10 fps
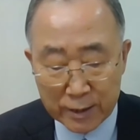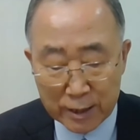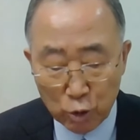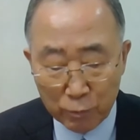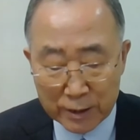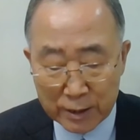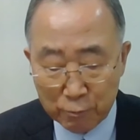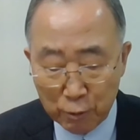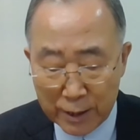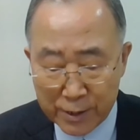innovative
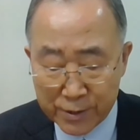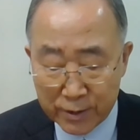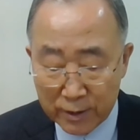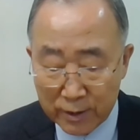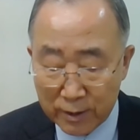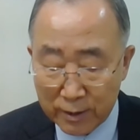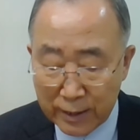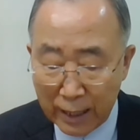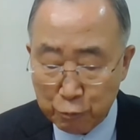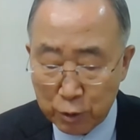ways
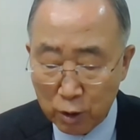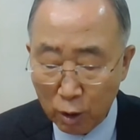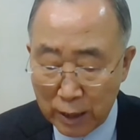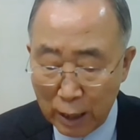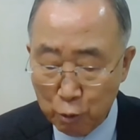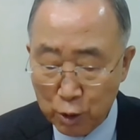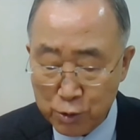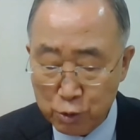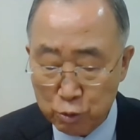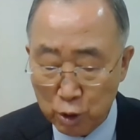that will allow
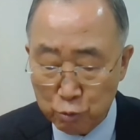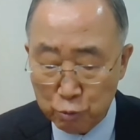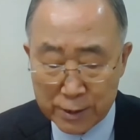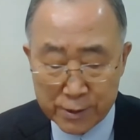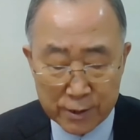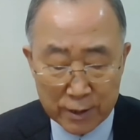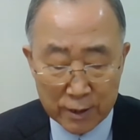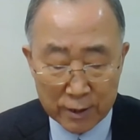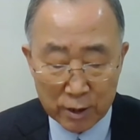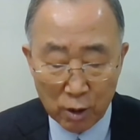us to address
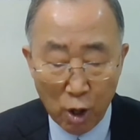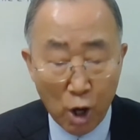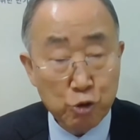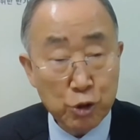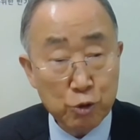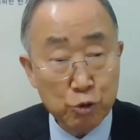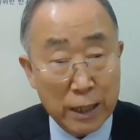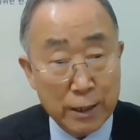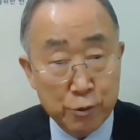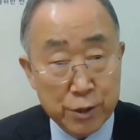the urgent
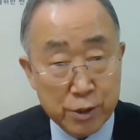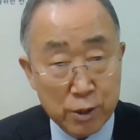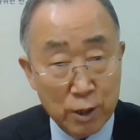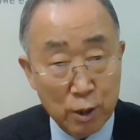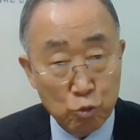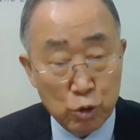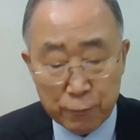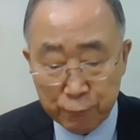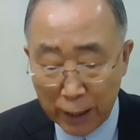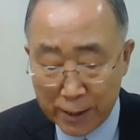challenges we
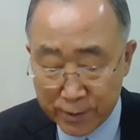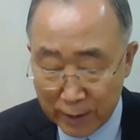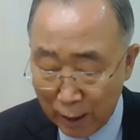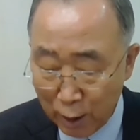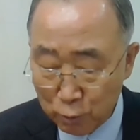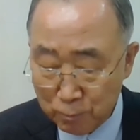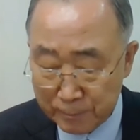face now